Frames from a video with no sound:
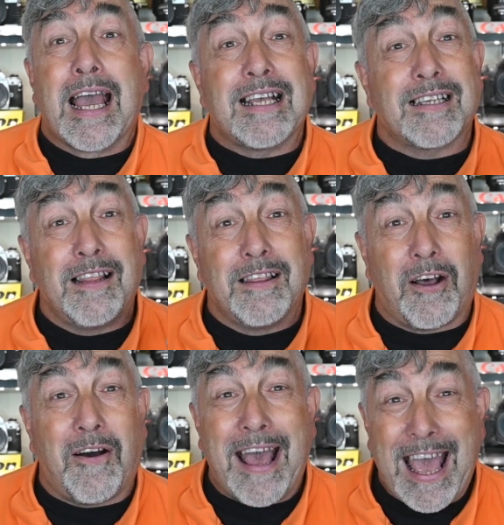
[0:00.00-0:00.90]
is a
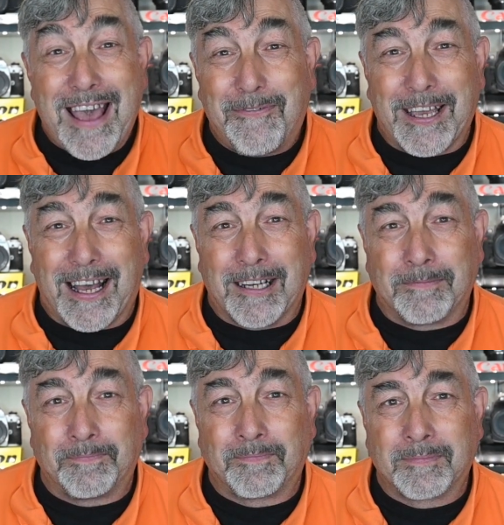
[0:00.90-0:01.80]
lot heavier.
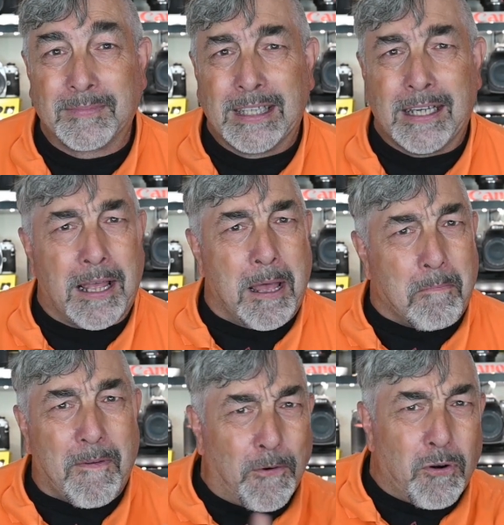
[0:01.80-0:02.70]

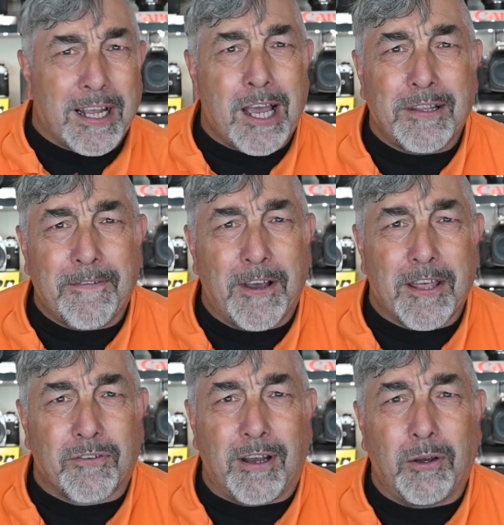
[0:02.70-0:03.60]
Before I go any
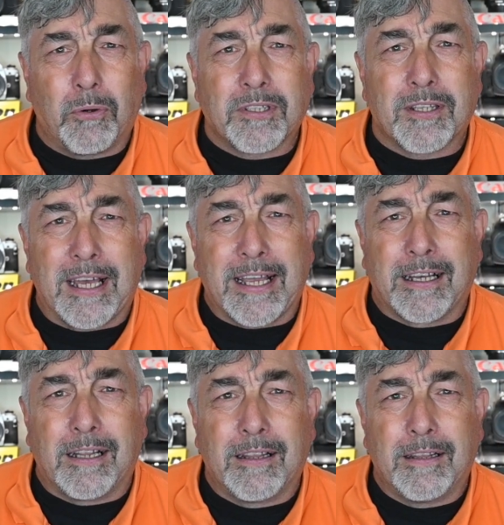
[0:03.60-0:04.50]
further, I ought to thank
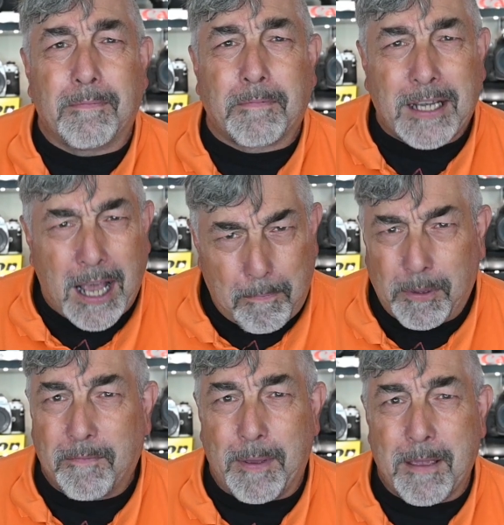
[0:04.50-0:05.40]
a
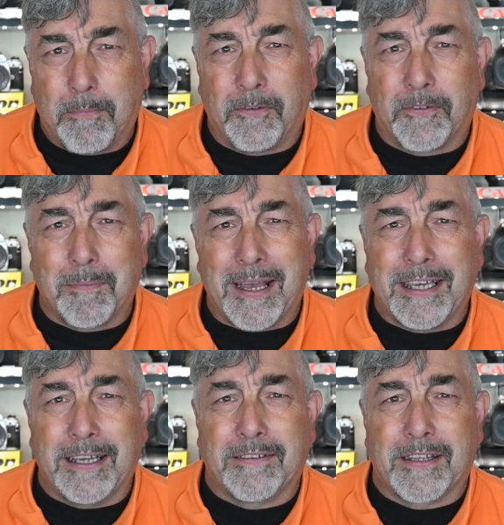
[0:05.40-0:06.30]
couple of people for the
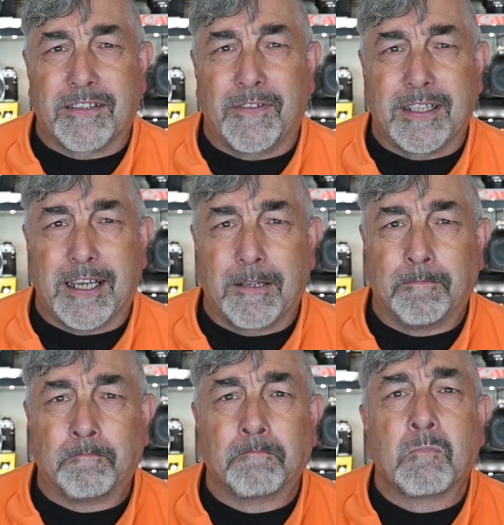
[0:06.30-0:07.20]
making of this video.
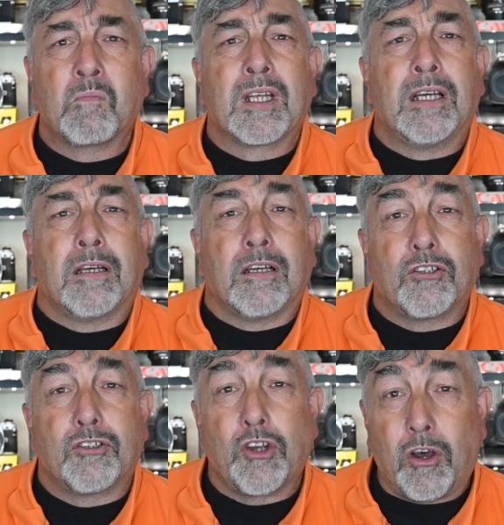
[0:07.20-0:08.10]

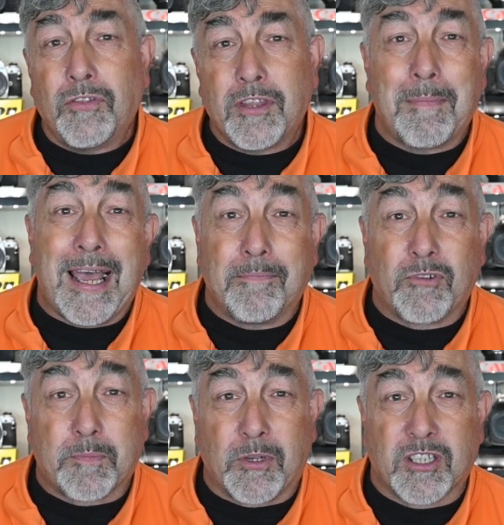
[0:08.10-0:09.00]
John, the man
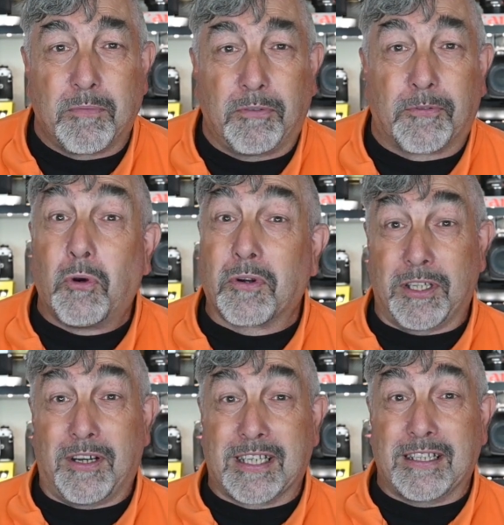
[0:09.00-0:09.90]
responsible for
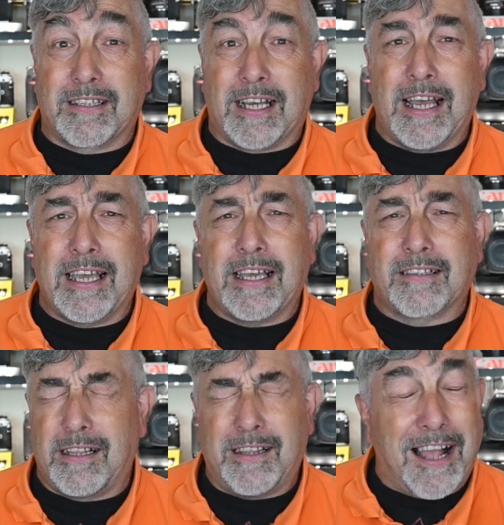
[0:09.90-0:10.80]
organising the day,
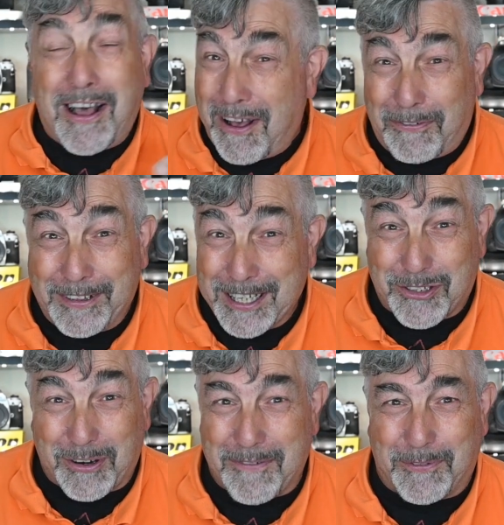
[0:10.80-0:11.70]
is a lovely,
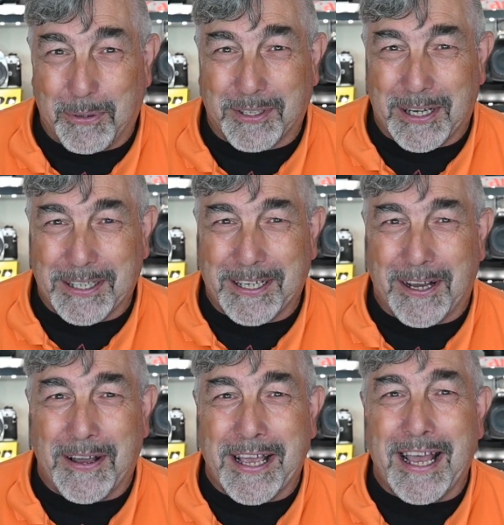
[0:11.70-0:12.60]
straightforward kind of
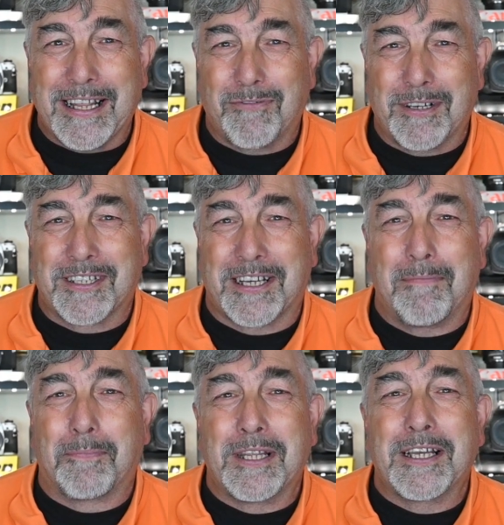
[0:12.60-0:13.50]
guy, and he runs a
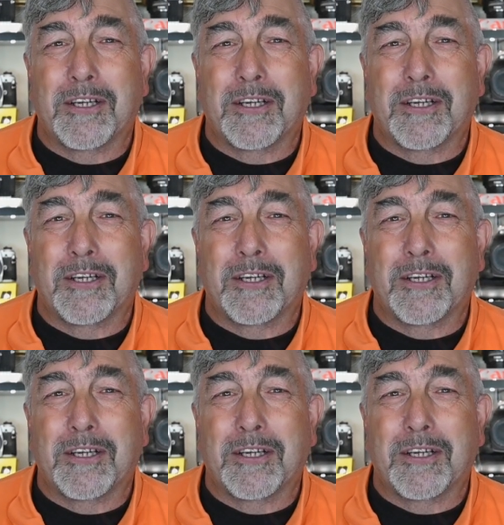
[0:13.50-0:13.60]
company